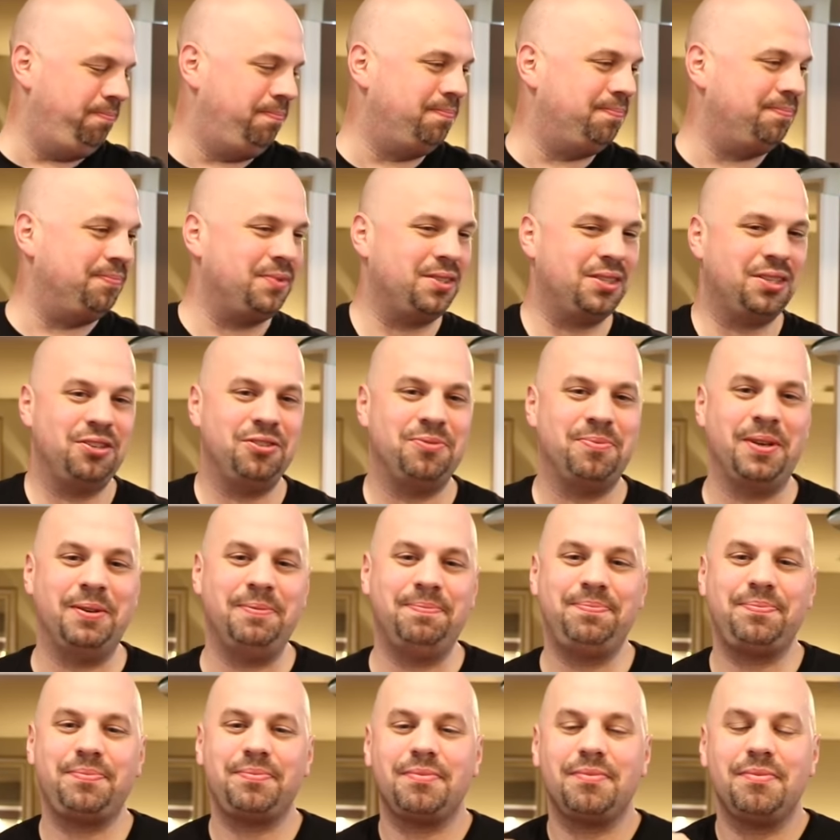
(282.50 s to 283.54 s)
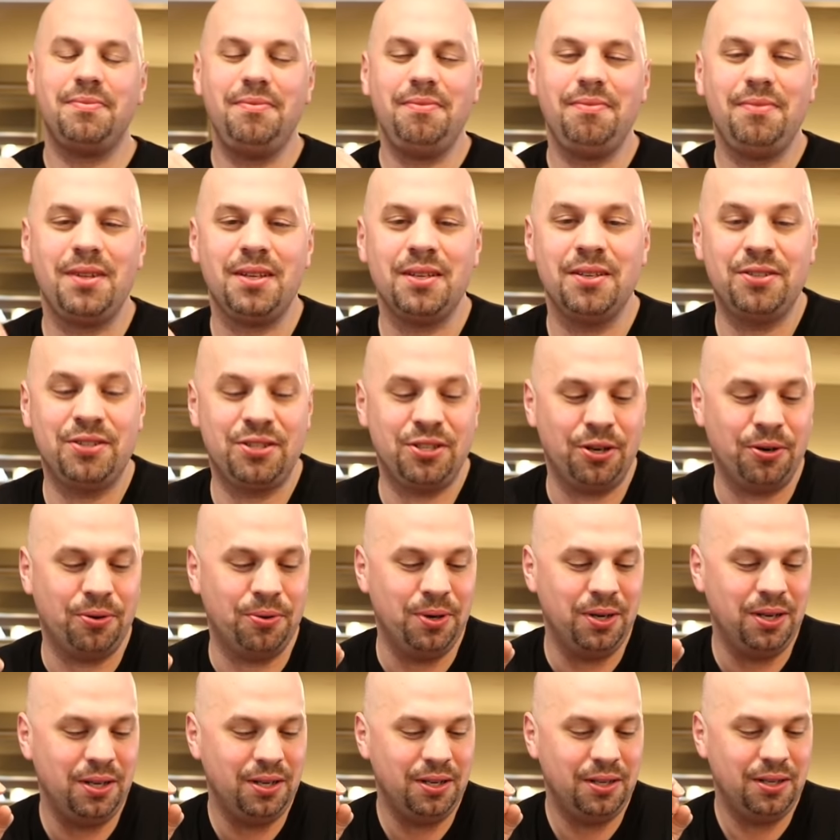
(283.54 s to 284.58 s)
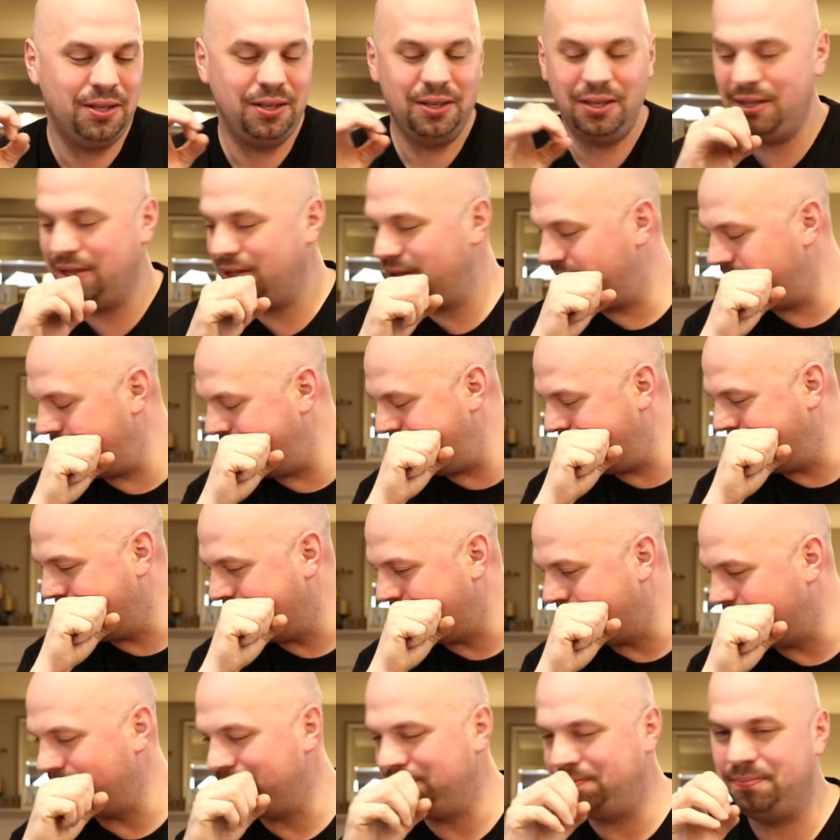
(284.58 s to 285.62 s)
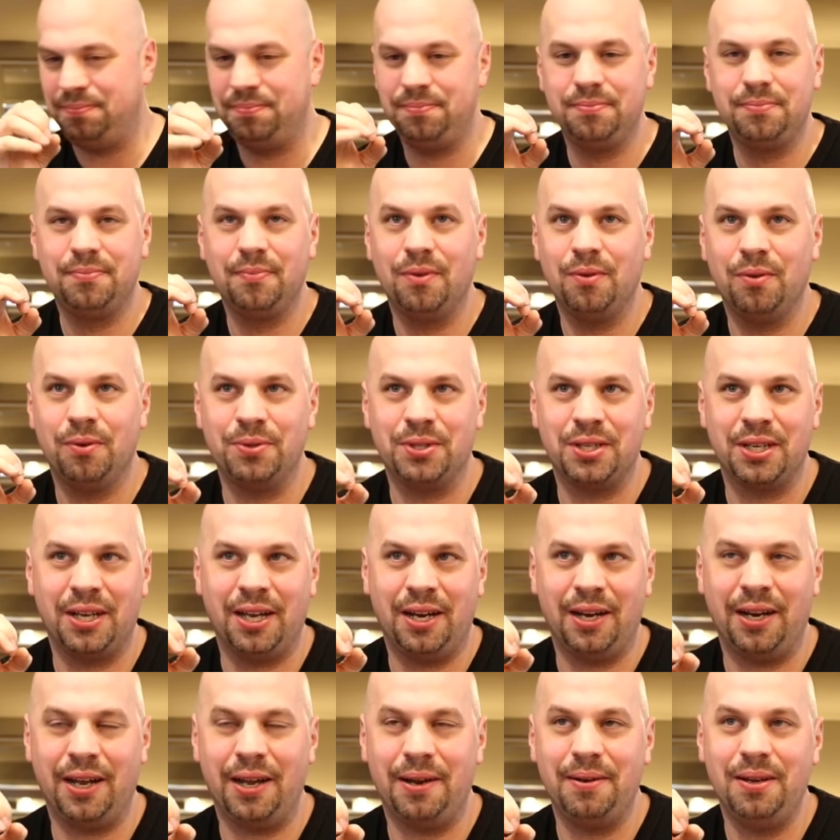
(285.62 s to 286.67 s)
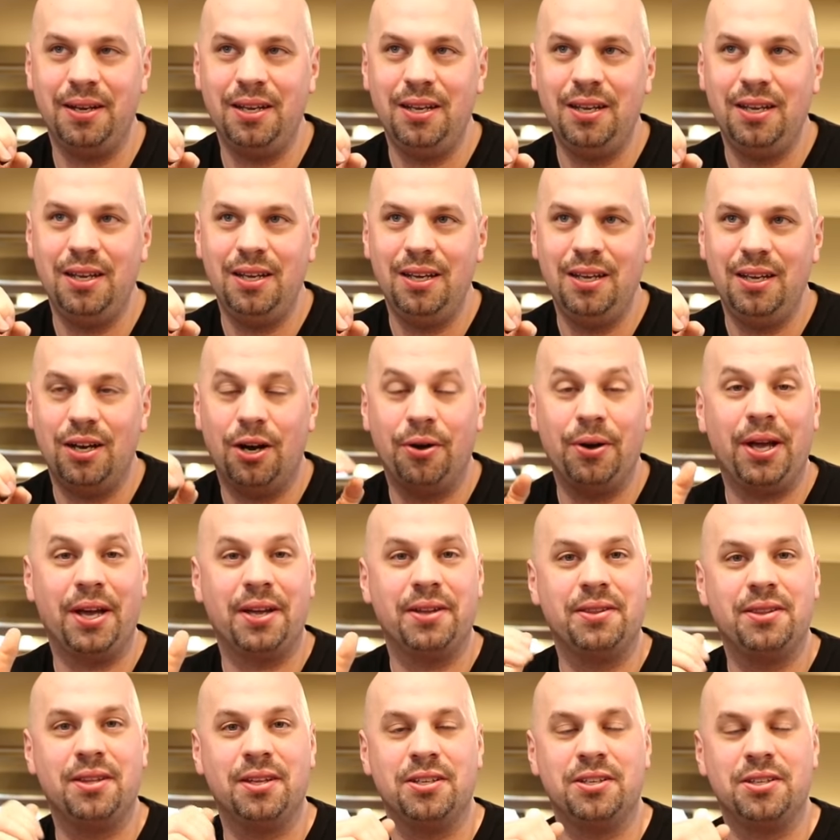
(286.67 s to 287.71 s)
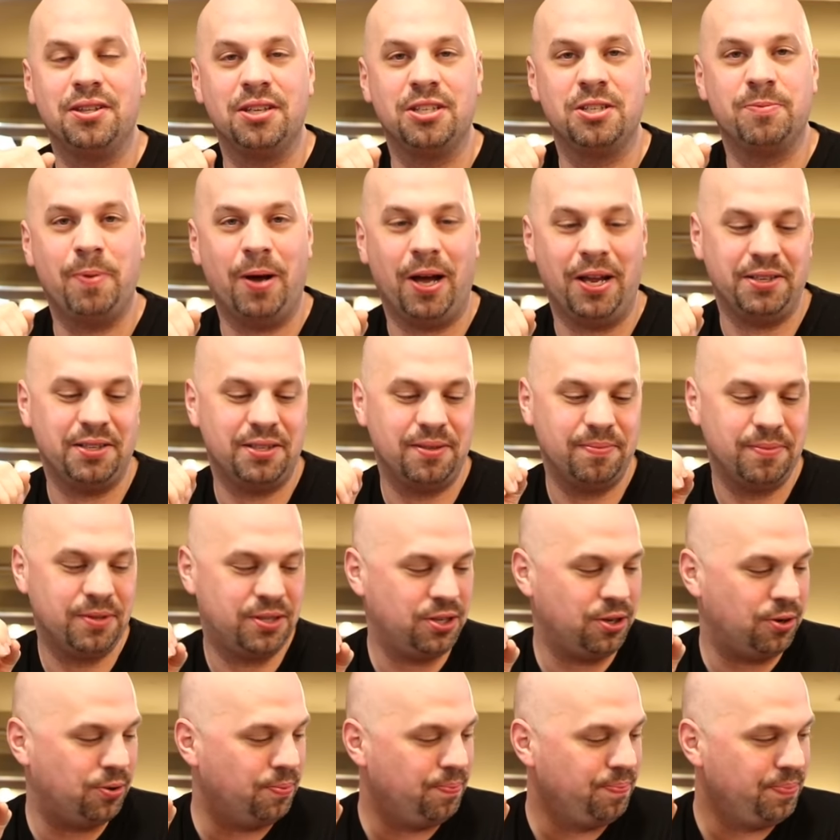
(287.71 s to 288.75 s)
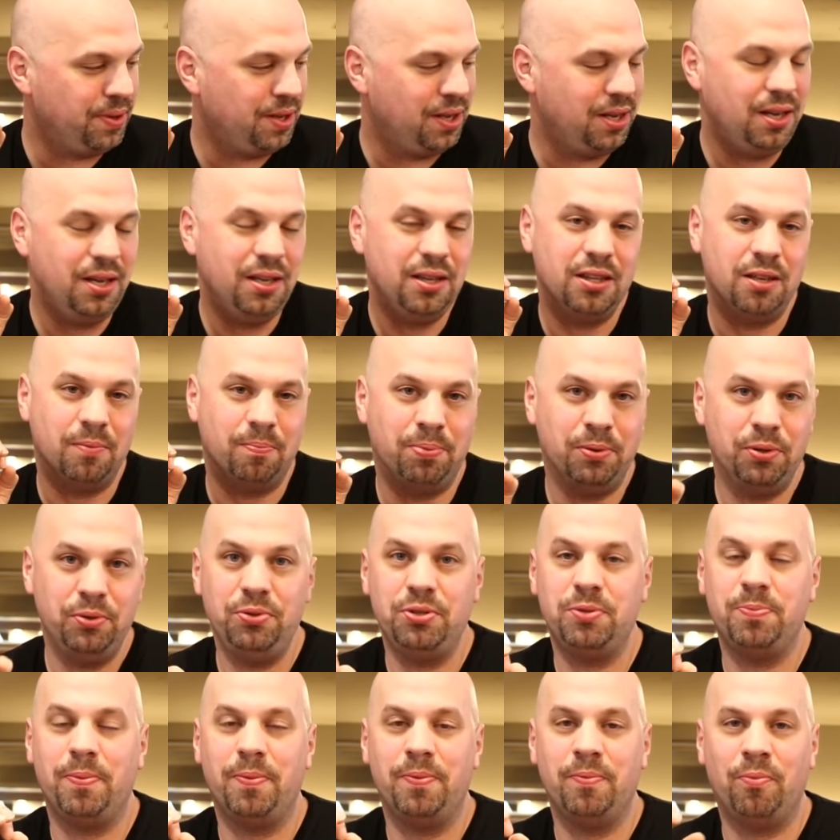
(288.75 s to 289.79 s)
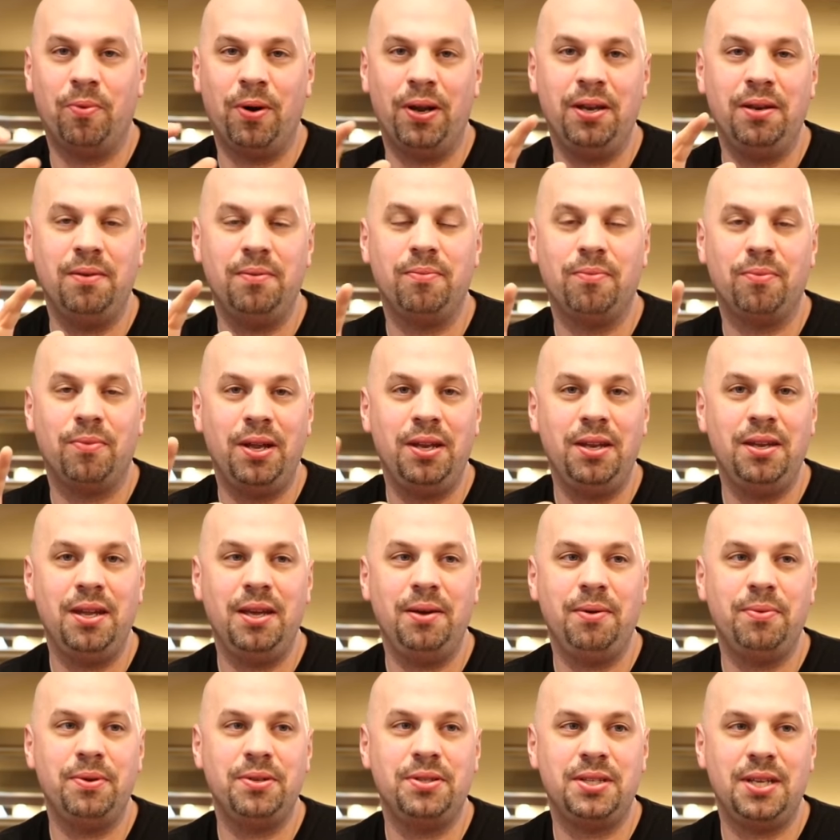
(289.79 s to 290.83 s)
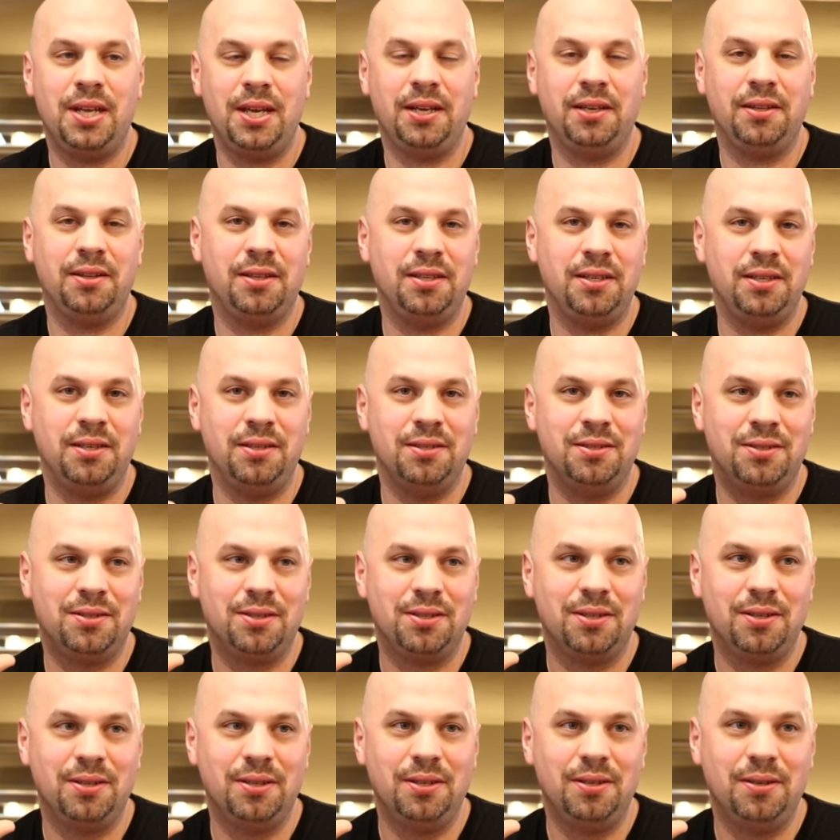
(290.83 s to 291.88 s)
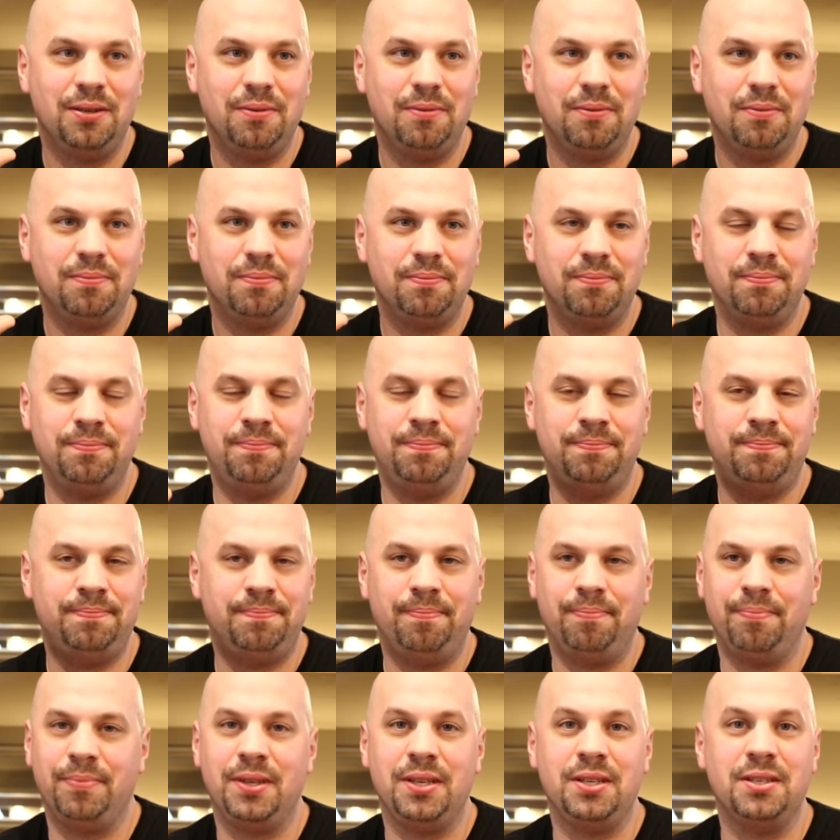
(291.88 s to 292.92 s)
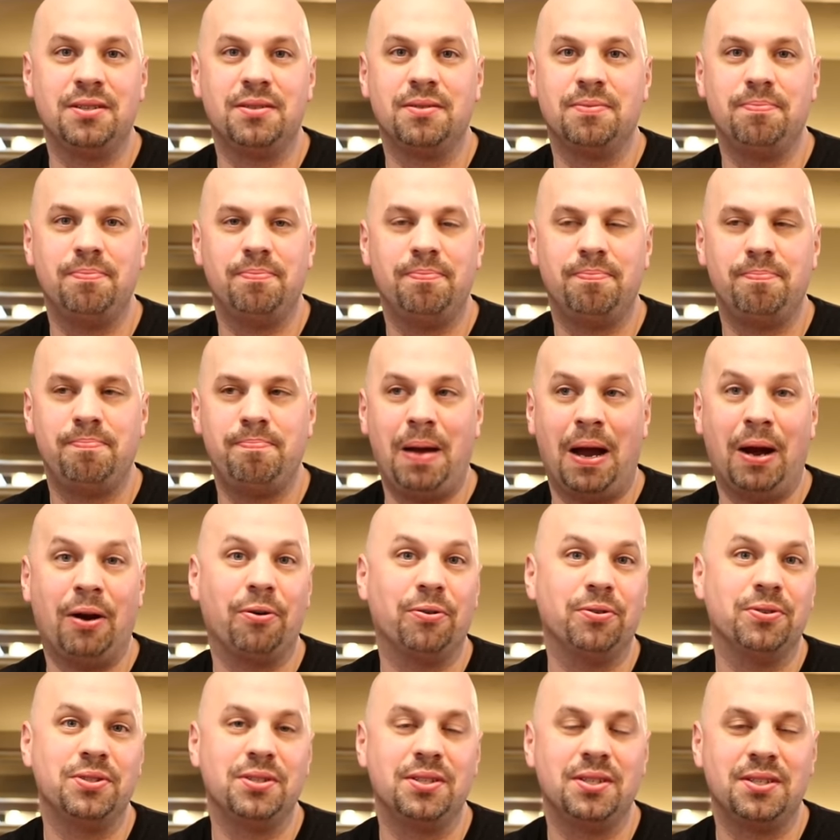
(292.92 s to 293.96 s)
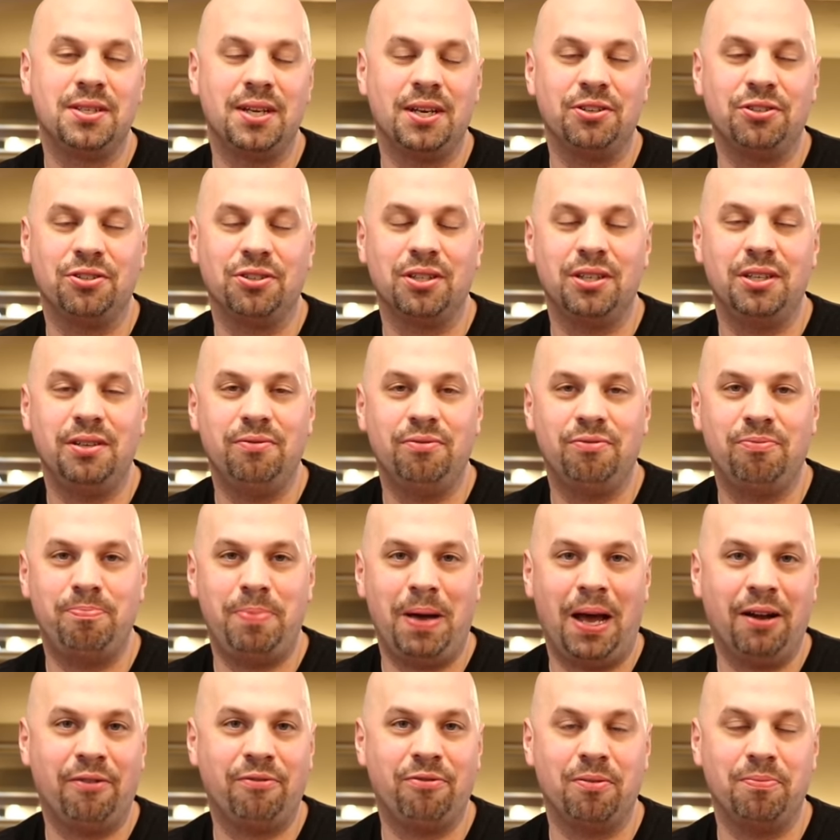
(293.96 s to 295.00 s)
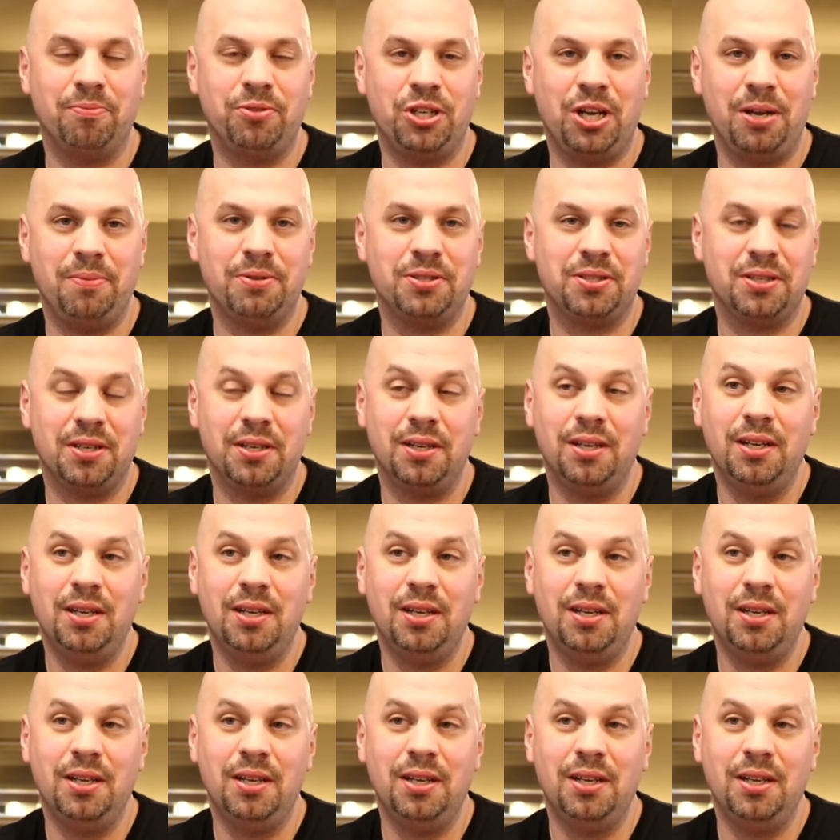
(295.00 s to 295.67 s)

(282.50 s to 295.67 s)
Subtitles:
Excuse me. So what was I getting at? Oh yeah, the spots. So the blue, when they would take these these barrels essentially back from Jameson,